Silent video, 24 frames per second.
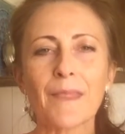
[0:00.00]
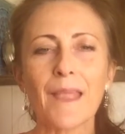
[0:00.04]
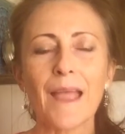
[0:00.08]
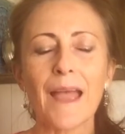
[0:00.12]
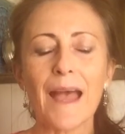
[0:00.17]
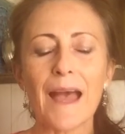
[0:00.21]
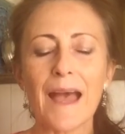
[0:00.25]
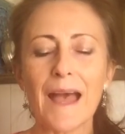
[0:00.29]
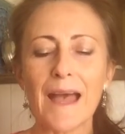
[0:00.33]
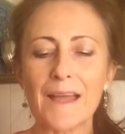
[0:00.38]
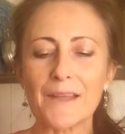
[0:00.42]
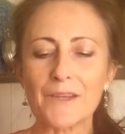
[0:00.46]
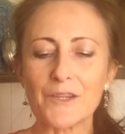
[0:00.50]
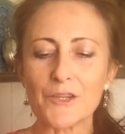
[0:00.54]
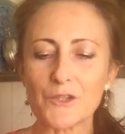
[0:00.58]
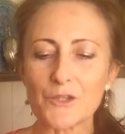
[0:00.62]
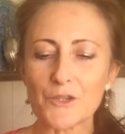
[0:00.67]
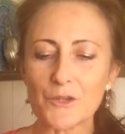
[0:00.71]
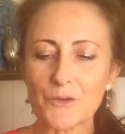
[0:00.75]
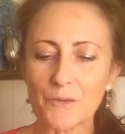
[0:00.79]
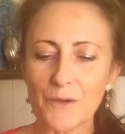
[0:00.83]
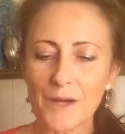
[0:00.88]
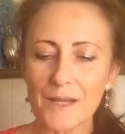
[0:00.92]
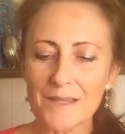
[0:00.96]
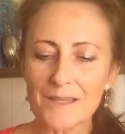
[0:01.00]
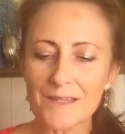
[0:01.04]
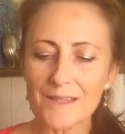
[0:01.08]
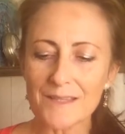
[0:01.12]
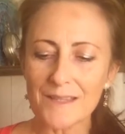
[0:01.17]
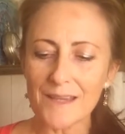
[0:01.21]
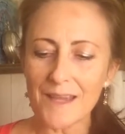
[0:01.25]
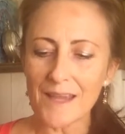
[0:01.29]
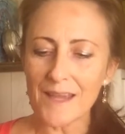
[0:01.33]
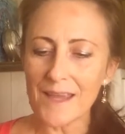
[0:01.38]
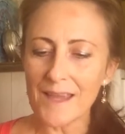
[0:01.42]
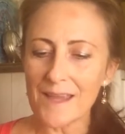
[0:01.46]
and
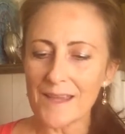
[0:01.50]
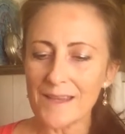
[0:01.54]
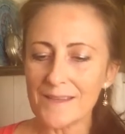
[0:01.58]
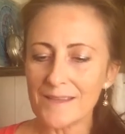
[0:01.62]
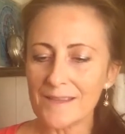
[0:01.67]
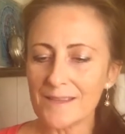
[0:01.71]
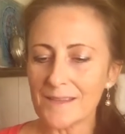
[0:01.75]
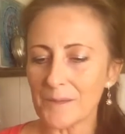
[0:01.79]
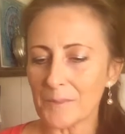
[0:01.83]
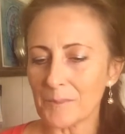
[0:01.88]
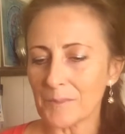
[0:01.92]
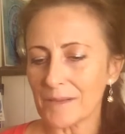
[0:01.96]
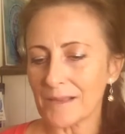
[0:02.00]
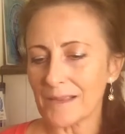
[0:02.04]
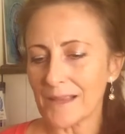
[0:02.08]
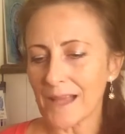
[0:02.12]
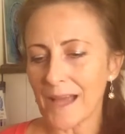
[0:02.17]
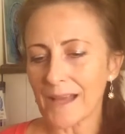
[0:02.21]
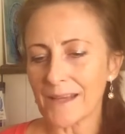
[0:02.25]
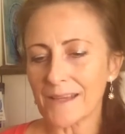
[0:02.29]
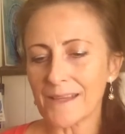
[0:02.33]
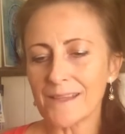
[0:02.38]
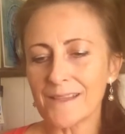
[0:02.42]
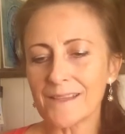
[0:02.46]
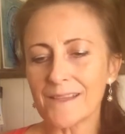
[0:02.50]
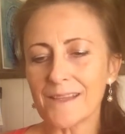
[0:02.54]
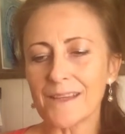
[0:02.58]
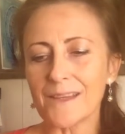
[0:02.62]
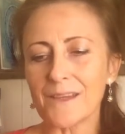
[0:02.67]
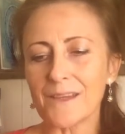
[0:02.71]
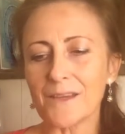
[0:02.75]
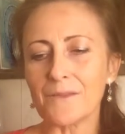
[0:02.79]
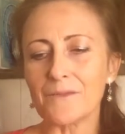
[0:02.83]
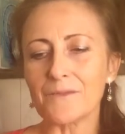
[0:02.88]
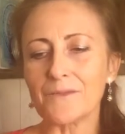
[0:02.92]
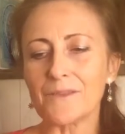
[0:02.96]
trust in the planning that
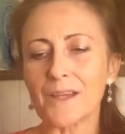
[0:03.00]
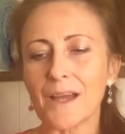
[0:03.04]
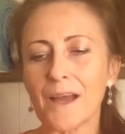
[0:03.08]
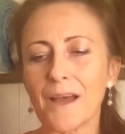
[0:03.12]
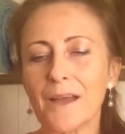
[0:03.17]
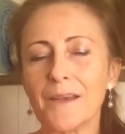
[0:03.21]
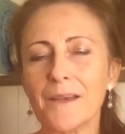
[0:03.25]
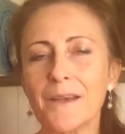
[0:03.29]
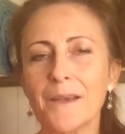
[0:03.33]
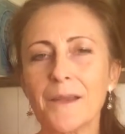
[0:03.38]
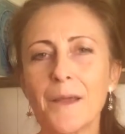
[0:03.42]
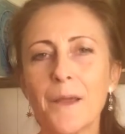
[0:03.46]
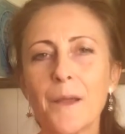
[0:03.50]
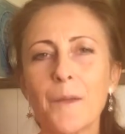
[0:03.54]
you've done.